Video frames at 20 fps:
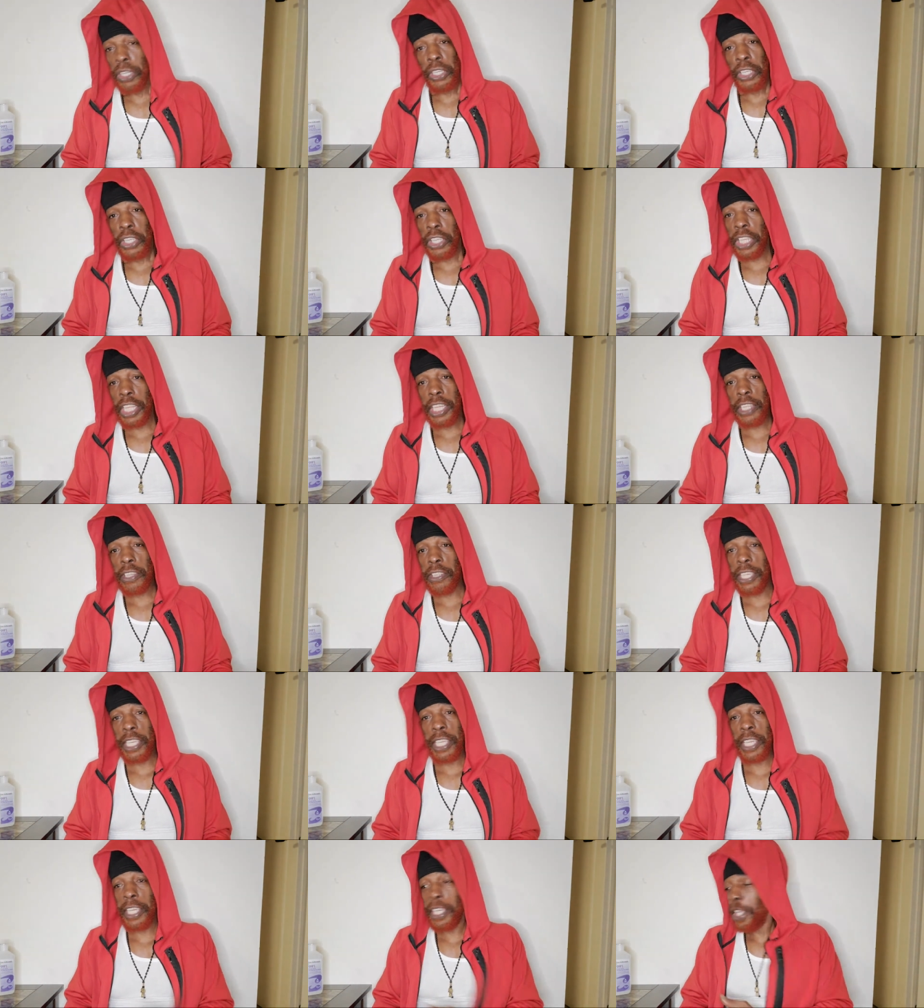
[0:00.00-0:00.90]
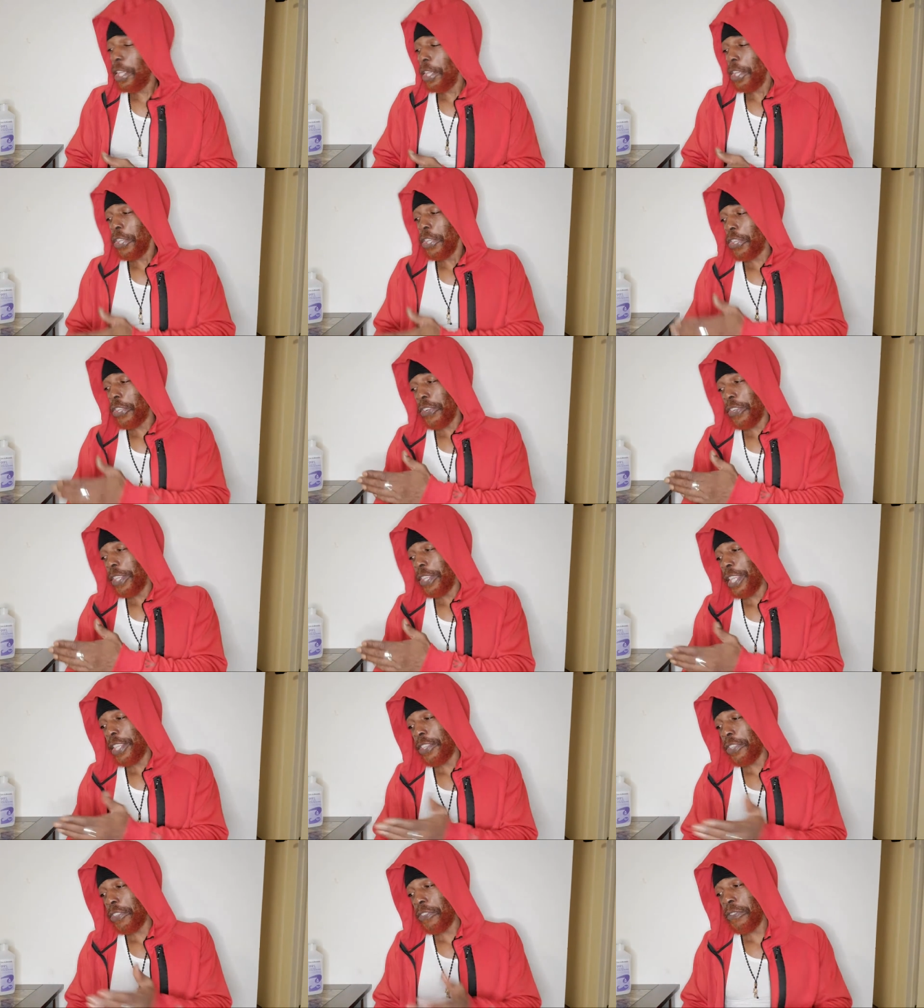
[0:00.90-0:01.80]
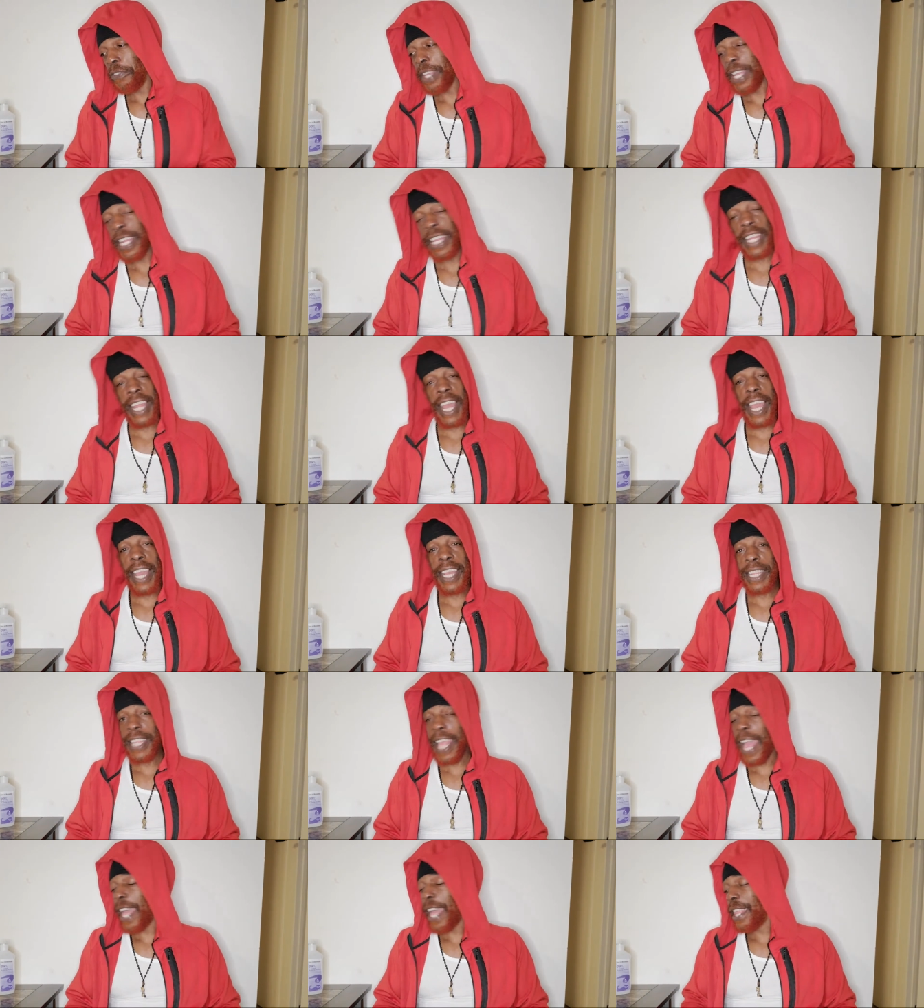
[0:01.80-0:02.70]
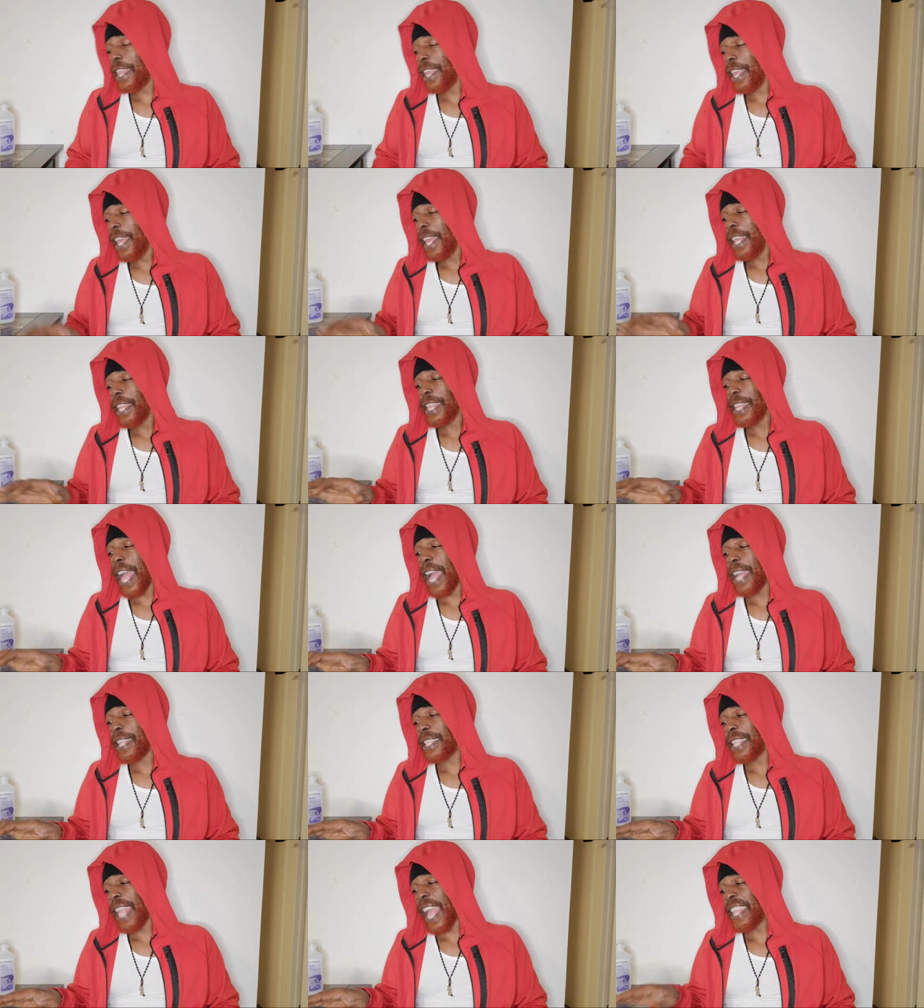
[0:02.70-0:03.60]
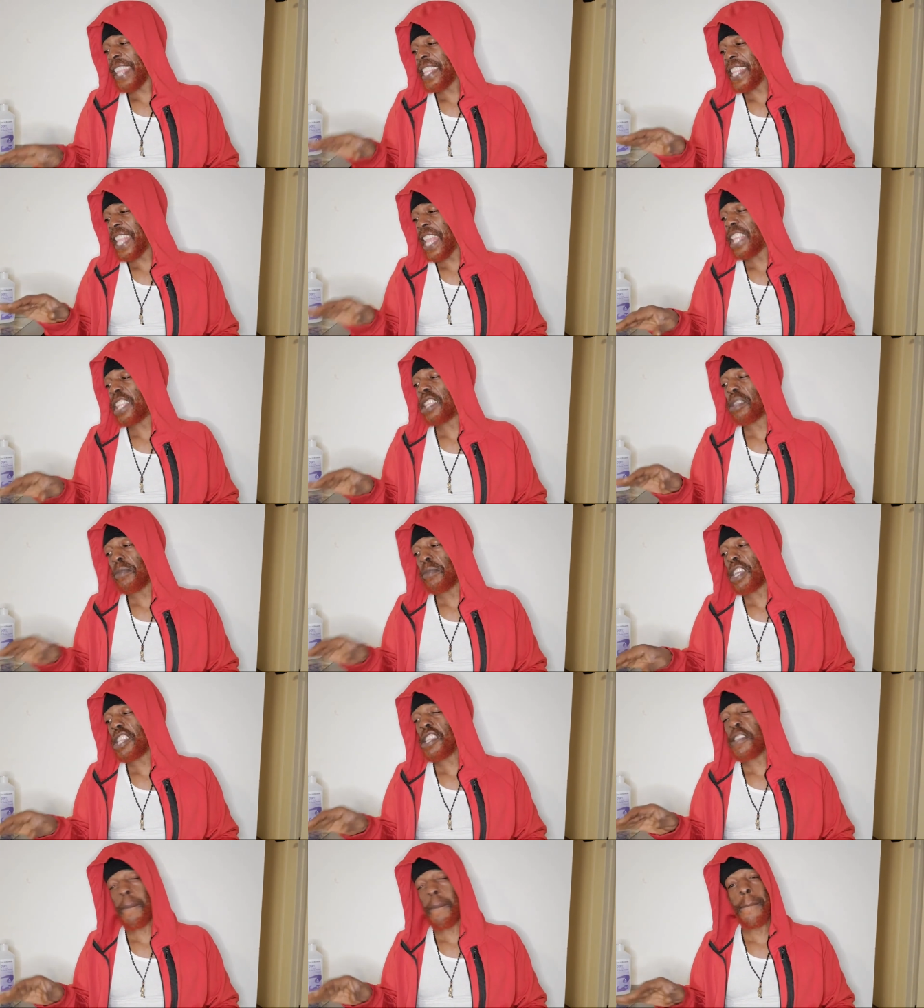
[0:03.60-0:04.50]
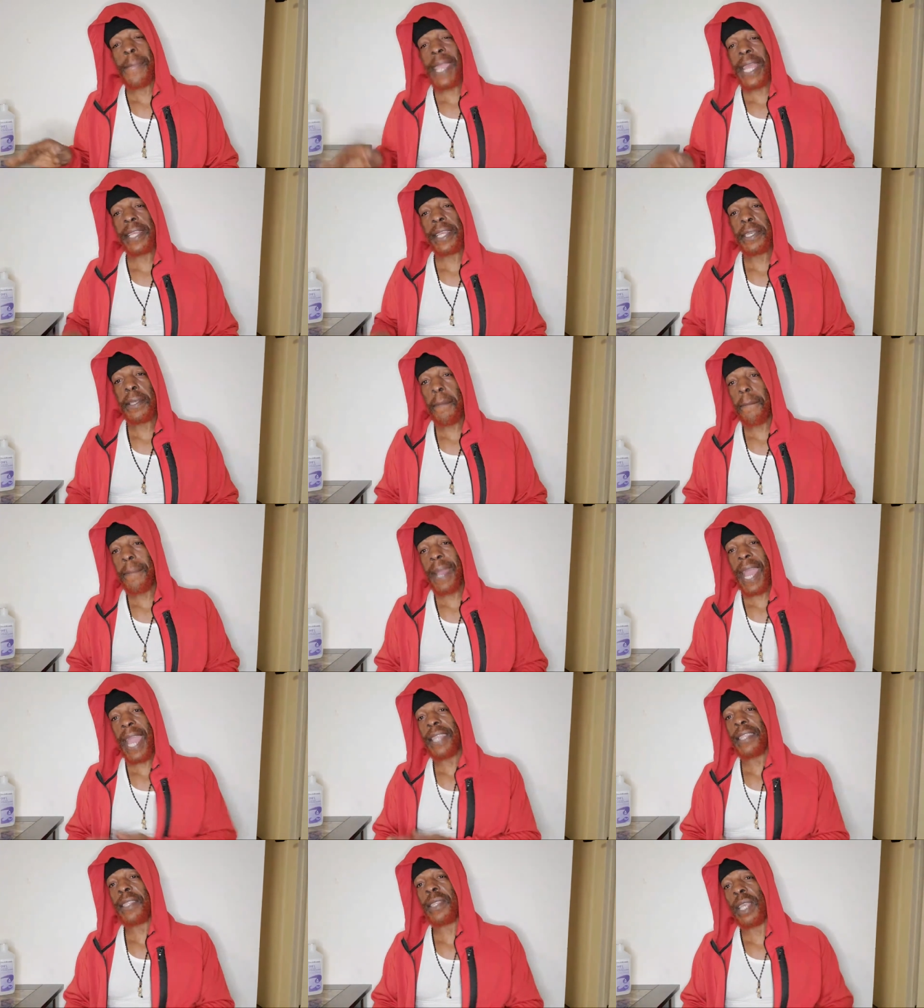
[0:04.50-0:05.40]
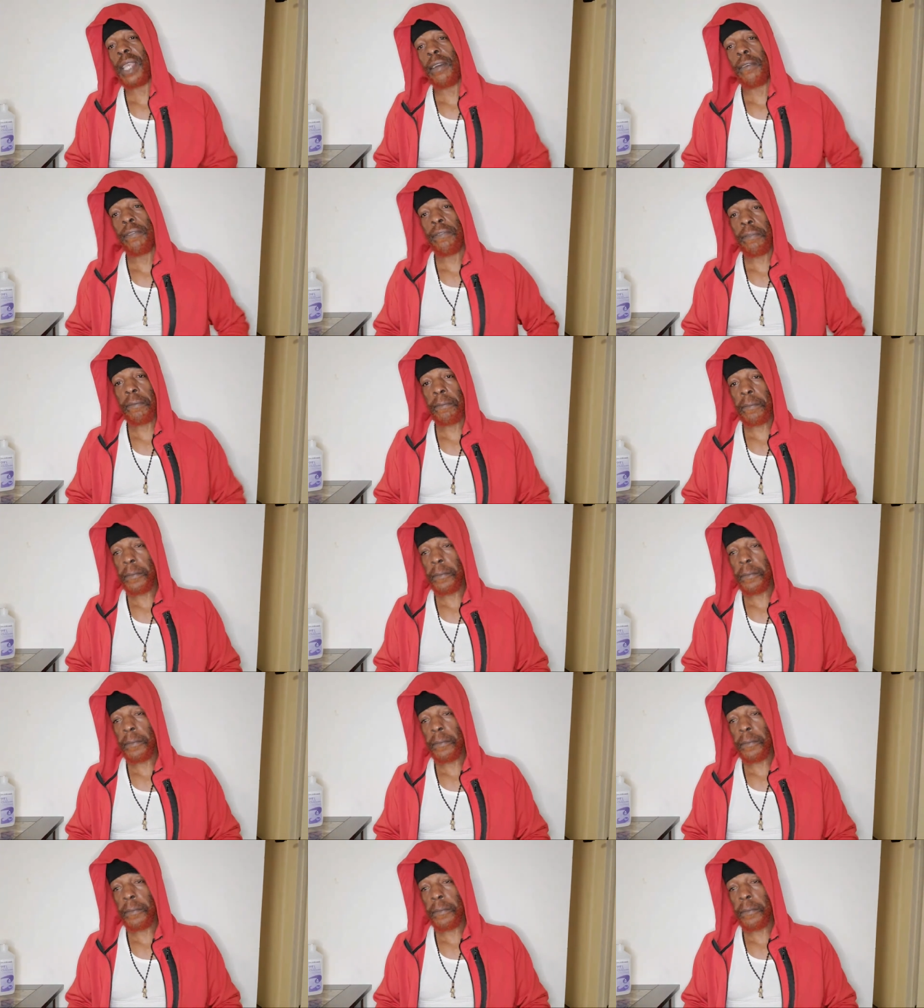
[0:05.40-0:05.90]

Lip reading: You don't need to do none of that. That tastes much better by itself.